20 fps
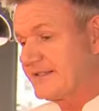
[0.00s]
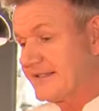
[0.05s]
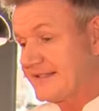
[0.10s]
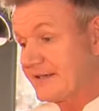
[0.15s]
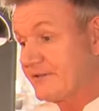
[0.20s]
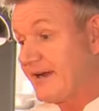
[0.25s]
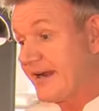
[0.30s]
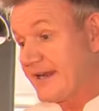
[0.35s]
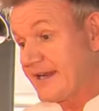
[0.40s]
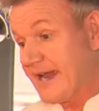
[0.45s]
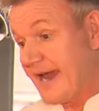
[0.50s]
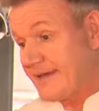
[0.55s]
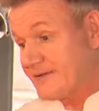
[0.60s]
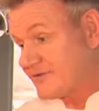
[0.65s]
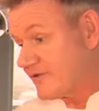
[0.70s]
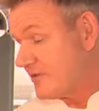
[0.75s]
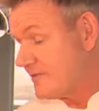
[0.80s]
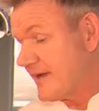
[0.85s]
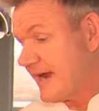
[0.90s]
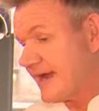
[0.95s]
There's a great
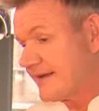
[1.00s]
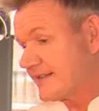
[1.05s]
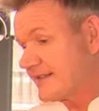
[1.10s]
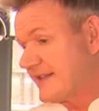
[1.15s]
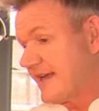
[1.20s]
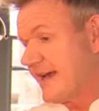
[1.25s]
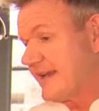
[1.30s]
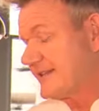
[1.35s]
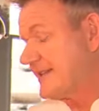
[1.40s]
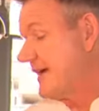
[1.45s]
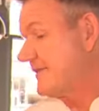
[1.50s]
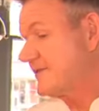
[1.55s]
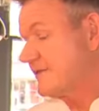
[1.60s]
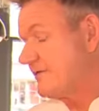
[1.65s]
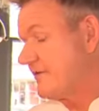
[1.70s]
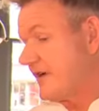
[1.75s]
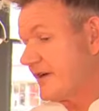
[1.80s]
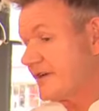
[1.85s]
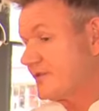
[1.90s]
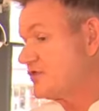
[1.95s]
games room downstairs to have some
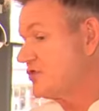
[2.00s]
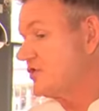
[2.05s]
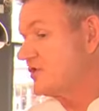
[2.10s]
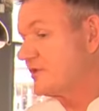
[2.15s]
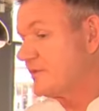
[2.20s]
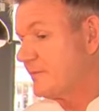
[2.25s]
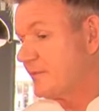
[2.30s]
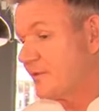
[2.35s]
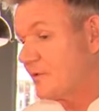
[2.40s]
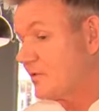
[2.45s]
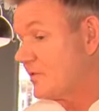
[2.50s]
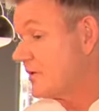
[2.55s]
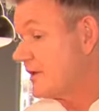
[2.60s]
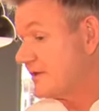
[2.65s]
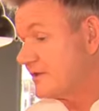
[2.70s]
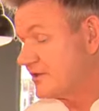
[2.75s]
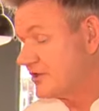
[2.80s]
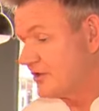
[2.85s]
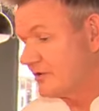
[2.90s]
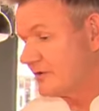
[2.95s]
fun and shoot some pool
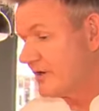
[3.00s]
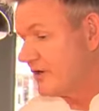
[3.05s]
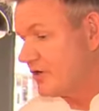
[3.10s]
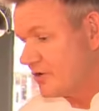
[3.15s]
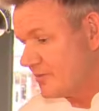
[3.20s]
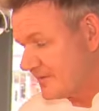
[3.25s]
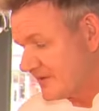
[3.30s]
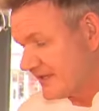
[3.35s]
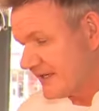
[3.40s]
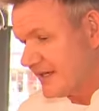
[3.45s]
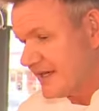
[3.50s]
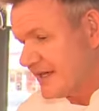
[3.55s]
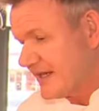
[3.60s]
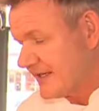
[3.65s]
and shoot hoops.